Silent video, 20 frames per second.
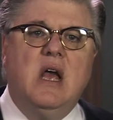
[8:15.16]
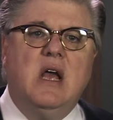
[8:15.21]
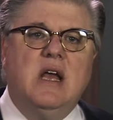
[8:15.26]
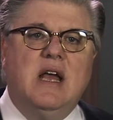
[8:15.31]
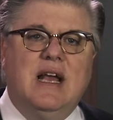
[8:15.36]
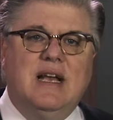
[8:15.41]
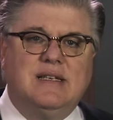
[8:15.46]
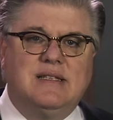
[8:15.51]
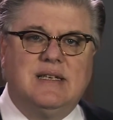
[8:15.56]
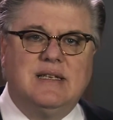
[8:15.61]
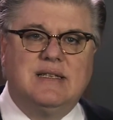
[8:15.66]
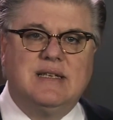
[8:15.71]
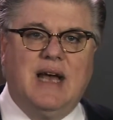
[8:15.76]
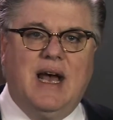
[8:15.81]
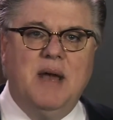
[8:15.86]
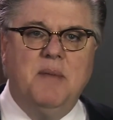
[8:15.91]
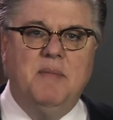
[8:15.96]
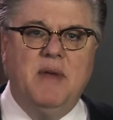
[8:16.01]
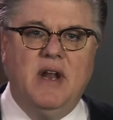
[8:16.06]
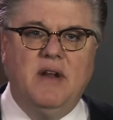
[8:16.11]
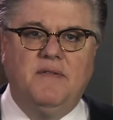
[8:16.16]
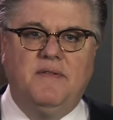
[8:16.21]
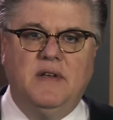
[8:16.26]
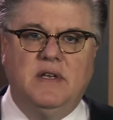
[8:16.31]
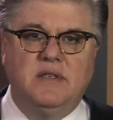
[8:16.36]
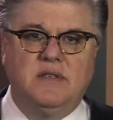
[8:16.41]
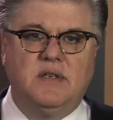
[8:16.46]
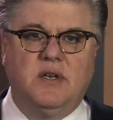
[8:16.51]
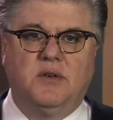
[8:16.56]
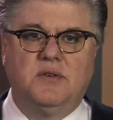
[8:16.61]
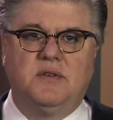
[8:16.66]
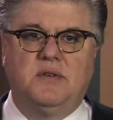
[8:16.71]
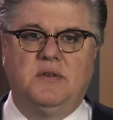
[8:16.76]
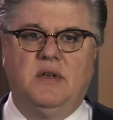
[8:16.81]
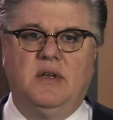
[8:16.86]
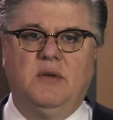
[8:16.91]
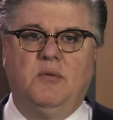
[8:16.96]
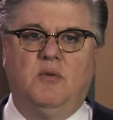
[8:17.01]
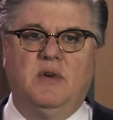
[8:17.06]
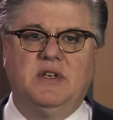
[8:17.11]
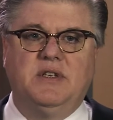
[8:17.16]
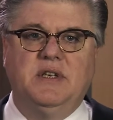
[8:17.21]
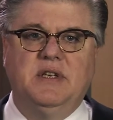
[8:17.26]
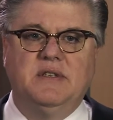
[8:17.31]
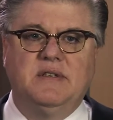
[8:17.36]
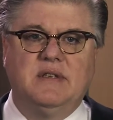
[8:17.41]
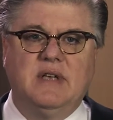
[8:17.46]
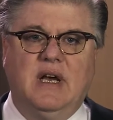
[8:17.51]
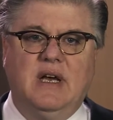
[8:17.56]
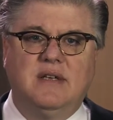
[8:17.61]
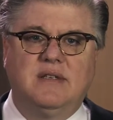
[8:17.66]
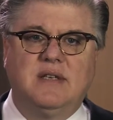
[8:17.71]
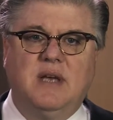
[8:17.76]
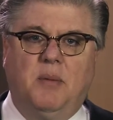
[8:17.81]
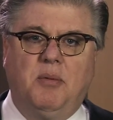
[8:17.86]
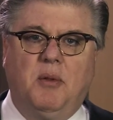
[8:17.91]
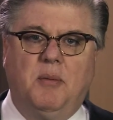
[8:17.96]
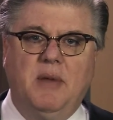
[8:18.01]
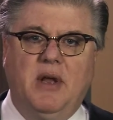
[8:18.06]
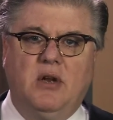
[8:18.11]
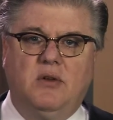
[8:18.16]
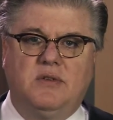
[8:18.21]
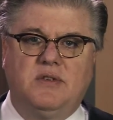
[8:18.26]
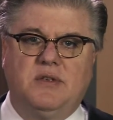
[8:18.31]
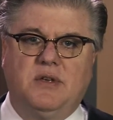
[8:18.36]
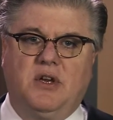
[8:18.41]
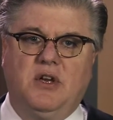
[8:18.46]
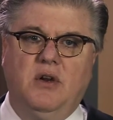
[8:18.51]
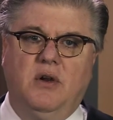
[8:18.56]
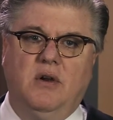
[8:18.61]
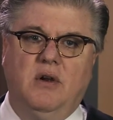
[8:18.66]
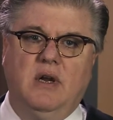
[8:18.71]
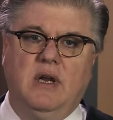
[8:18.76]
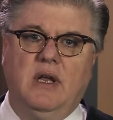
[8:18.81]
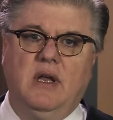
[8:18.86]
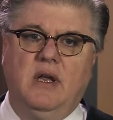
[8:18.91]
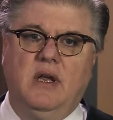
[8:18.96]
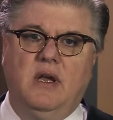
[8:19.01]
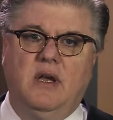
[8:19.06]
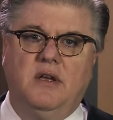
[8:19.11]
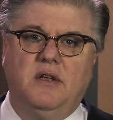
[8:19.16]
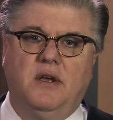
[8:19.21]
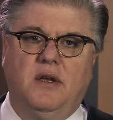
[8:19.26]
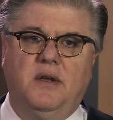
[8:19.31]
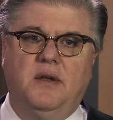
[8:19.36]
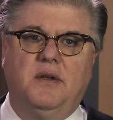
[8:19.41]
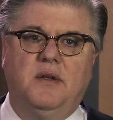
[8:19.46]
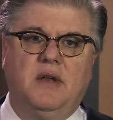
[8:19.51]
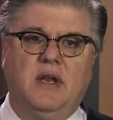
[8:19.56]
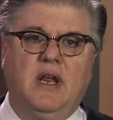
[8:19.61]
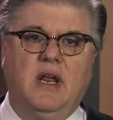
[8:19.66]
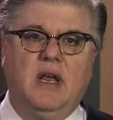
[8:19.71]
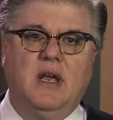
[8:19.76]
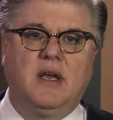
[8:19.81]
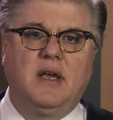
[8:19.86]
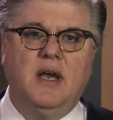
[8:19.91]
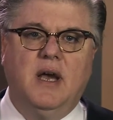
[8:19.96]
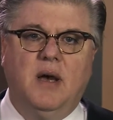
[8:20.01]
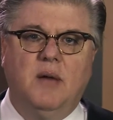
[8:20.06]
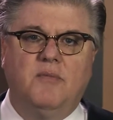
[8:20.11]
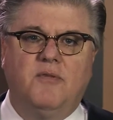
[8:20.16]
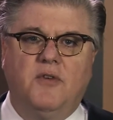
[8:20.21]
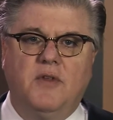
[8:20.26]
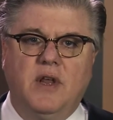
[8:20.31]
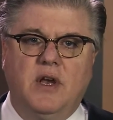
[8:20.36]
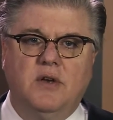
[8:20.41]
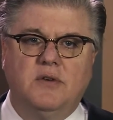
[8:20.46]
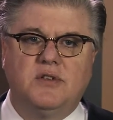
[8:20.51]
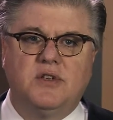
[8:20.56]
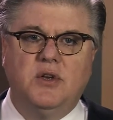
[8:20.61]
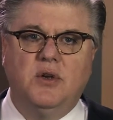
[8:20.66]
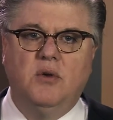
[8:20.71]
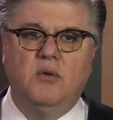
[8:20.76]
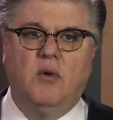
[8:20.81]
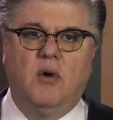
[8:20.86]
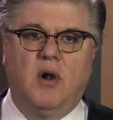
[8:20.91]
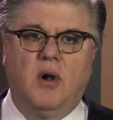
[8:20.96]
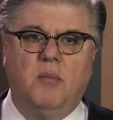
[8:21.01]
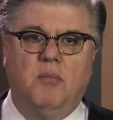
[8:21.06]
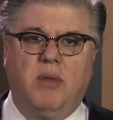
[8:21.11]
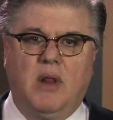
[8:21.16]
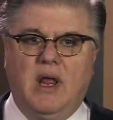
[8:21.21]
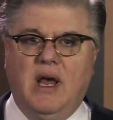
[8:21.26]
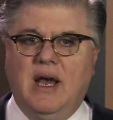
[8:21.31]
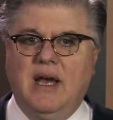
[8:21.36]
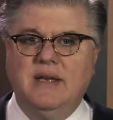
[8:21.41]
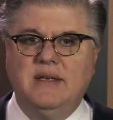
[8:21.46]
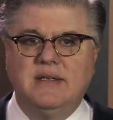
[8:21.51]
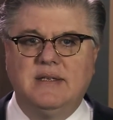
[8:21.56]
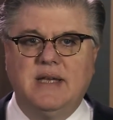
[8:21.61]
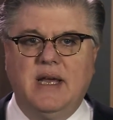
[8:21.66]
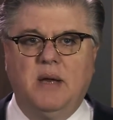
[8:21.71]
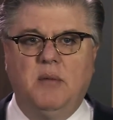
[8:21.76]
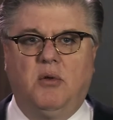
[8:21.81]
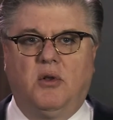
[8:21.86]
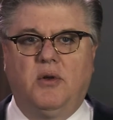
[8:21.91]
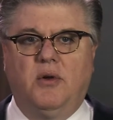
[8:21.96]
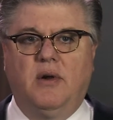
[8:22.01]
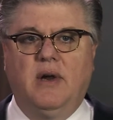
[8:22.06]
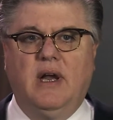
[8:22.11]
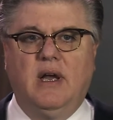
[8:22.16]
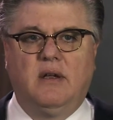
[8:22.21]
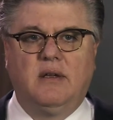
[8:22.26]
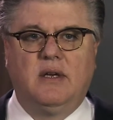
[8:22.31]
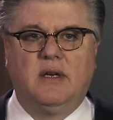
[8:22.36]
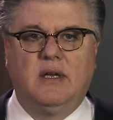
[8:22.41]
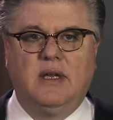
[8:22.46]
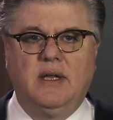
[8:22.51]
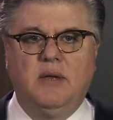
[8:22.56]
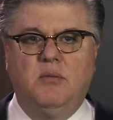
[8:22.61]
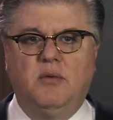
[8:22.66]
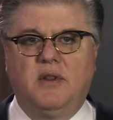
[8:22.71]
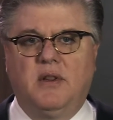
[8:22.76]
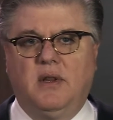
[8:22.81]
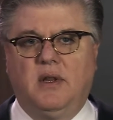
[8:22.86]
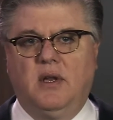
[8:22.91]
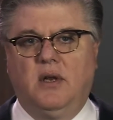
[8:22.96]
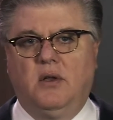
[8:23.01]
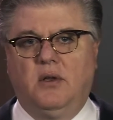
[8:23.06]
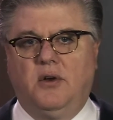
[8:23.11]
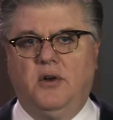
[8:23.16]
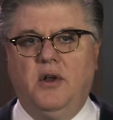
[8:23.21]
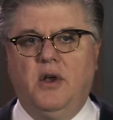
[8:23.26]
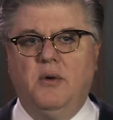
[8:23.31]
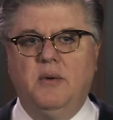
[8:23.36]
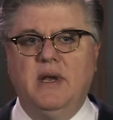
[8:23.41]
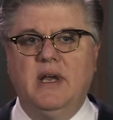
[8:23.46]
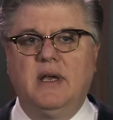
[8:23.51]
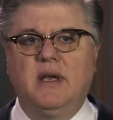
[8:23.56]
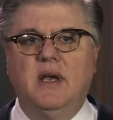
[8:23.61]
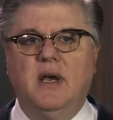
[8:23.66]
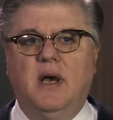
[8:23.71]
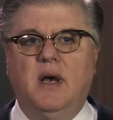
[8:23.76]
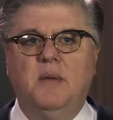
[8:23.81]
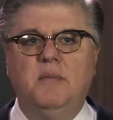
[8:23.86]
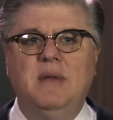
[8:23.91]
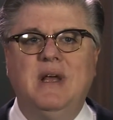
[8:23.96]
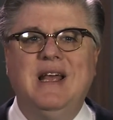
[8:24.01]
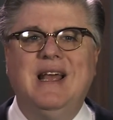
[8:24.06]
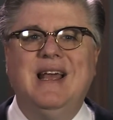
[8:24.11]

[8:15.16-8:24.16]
SSI benefits, which is supplemental security income for those who are blind, disabled, or elderly with little or no income.